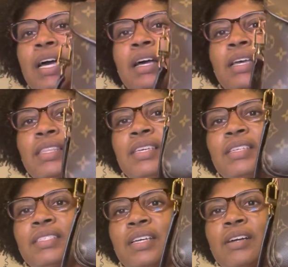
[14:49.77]
I think
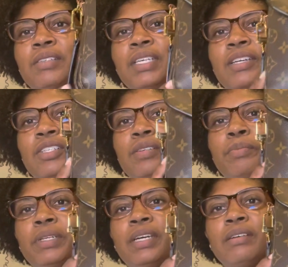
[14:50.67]
is how it's actually
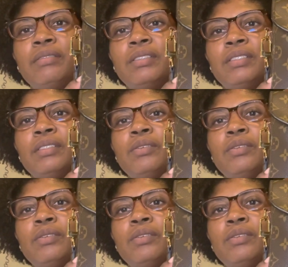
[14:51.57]
pronounced.